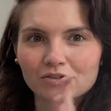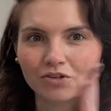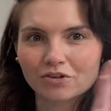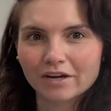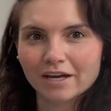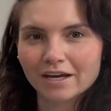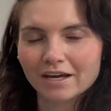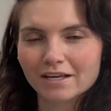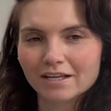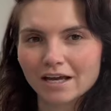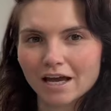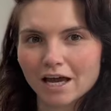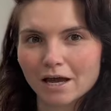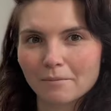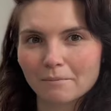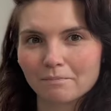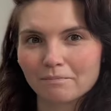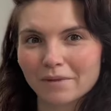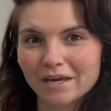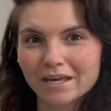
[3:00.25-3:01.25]
create,
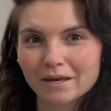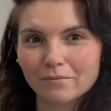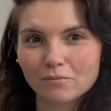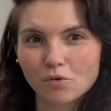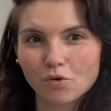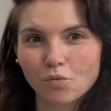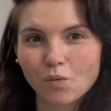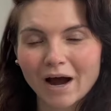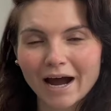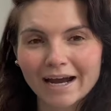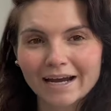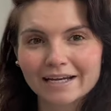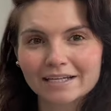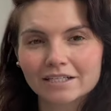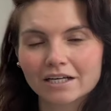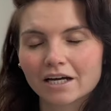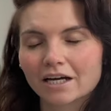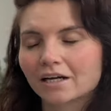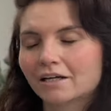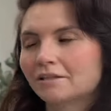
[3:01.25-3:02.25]
make it more
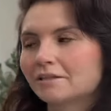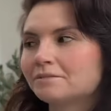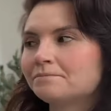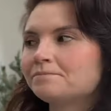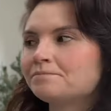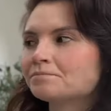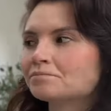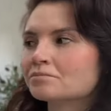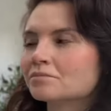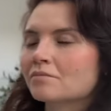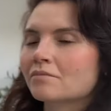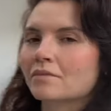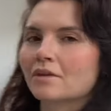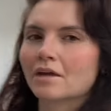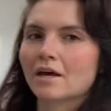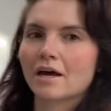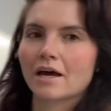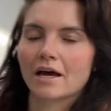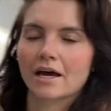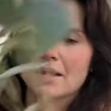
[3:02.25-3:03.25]
wider.
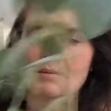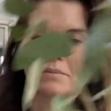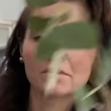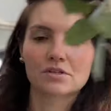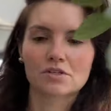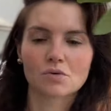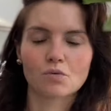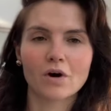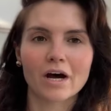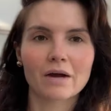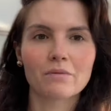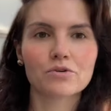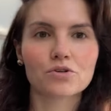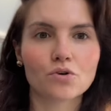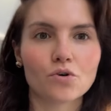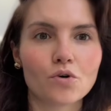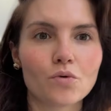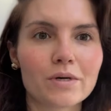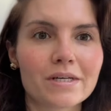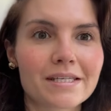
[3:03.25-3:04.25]
So what I would
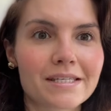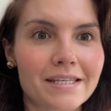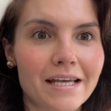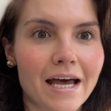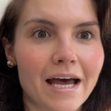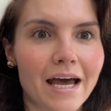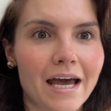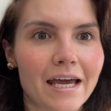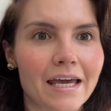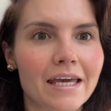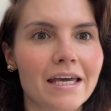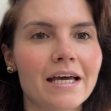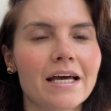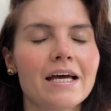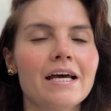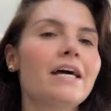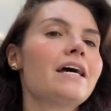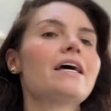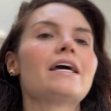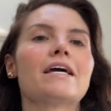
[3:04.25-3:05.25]
always say
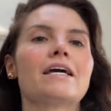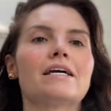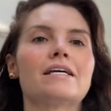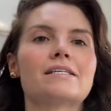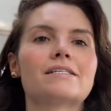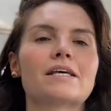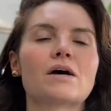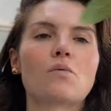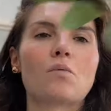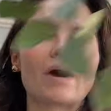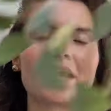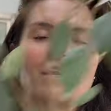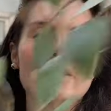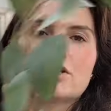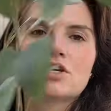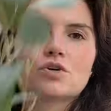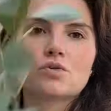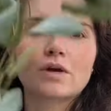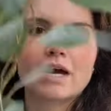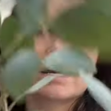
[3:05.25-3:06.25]
is when
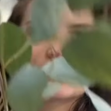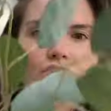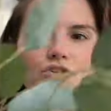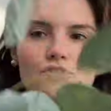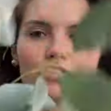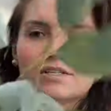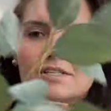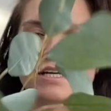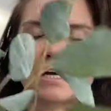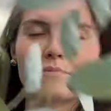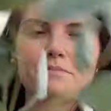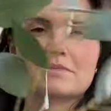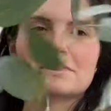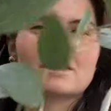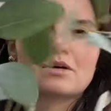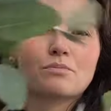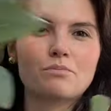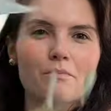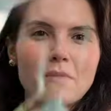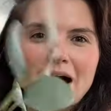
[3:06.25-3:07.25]
you get your stems,
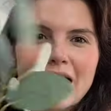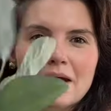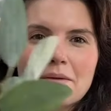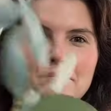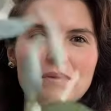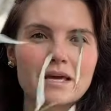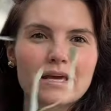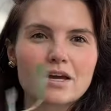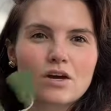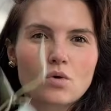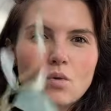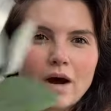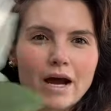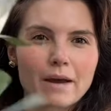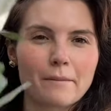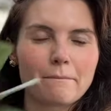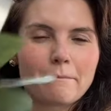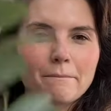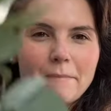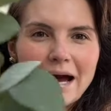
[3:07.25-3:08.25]
they might be quite
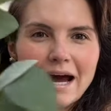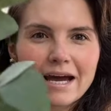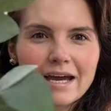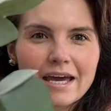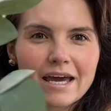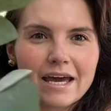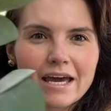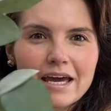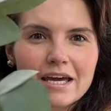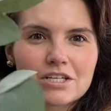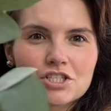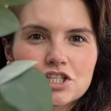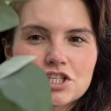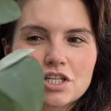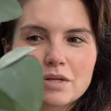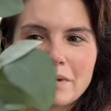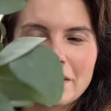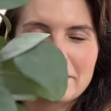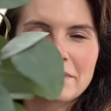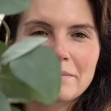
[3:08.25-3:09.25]
packaged. They
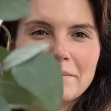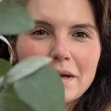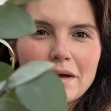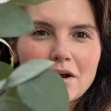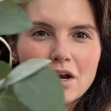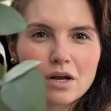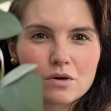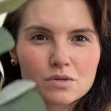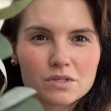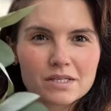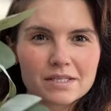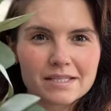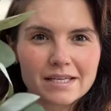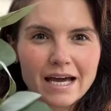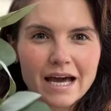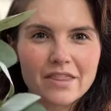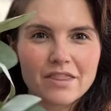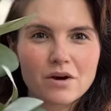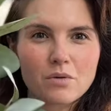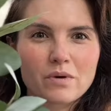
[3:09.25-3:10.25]
might be a bit closer
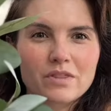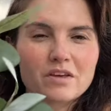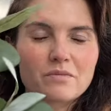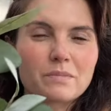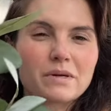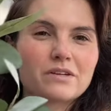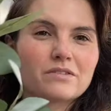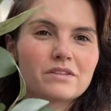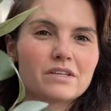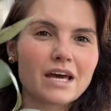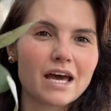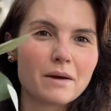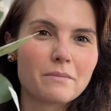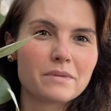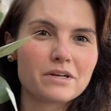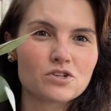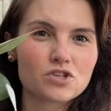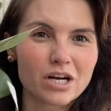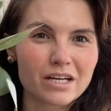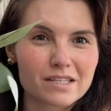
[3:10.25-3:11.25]
together when they've been
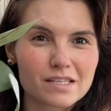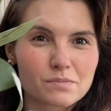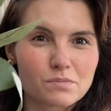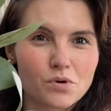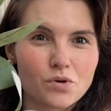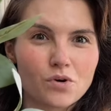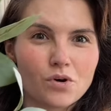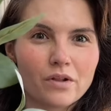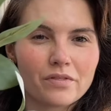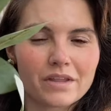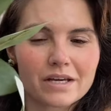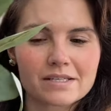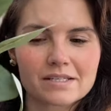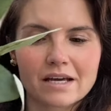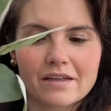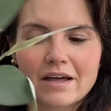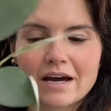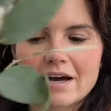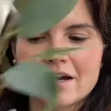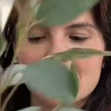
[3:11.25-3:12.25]
in transport and things like
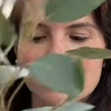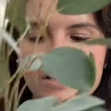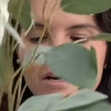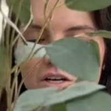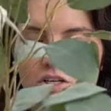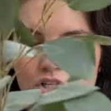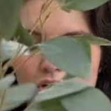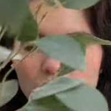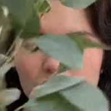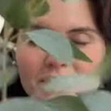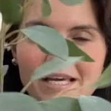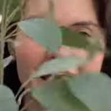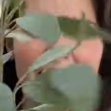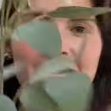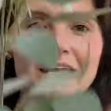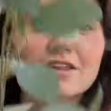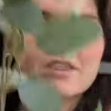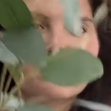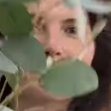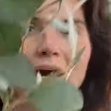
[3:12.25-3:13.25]
that. So
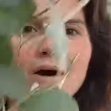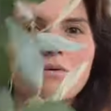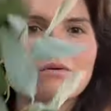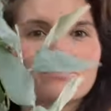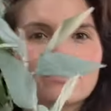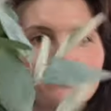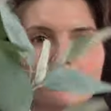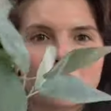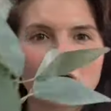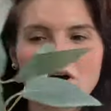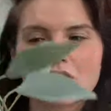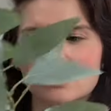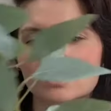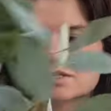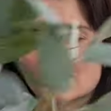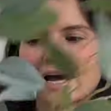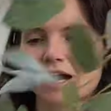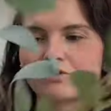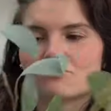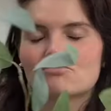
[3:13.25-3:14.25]
take them out of the box
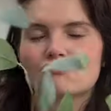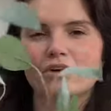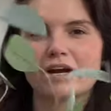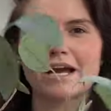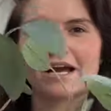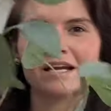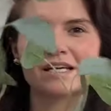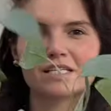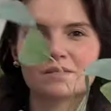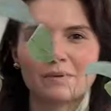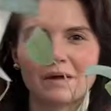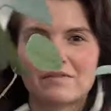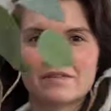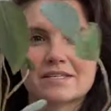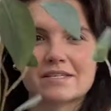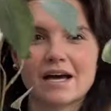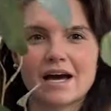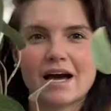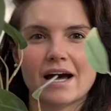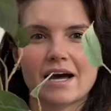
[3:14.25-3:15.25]
and really spend the
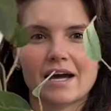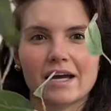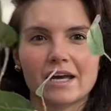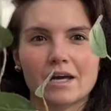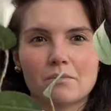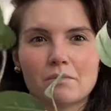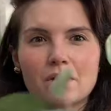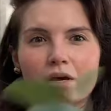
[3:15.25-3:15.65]
time